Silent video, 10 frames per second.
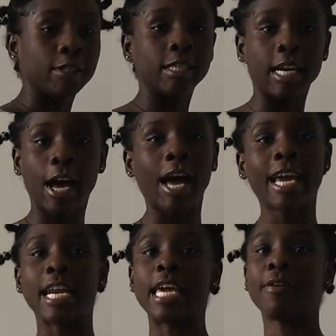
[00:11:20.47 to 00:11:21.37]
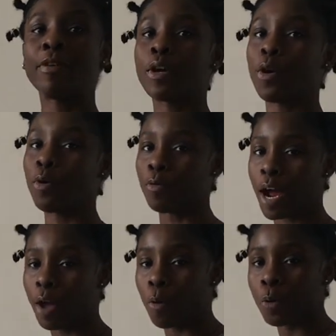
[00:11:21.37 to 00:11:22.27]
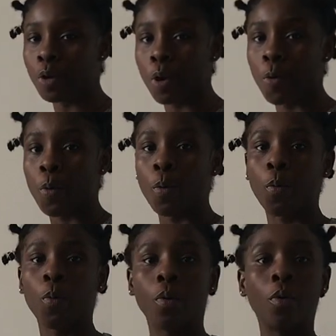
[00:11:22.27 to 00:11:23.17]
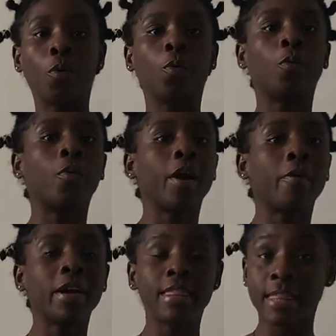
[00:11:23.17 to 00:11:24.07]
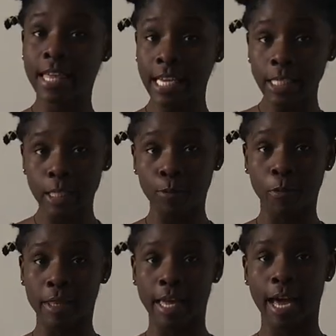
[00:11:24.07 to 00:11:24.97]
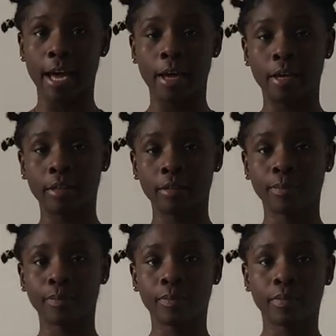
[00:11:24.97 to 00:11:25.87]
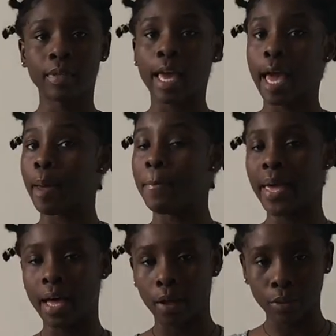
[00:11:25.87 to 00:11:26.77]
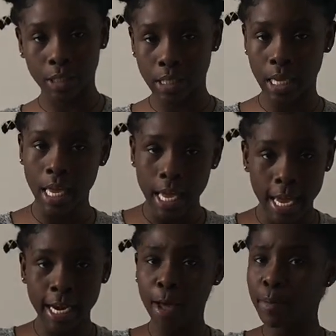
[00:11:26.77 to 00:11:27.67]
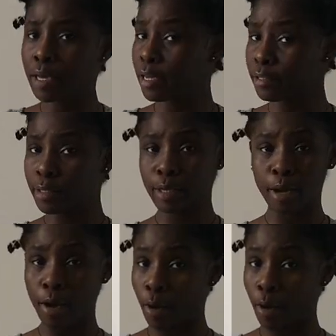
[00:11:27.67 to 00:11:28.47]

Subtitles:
So now I can even go around wearing this without a belt. And I'll be good to go.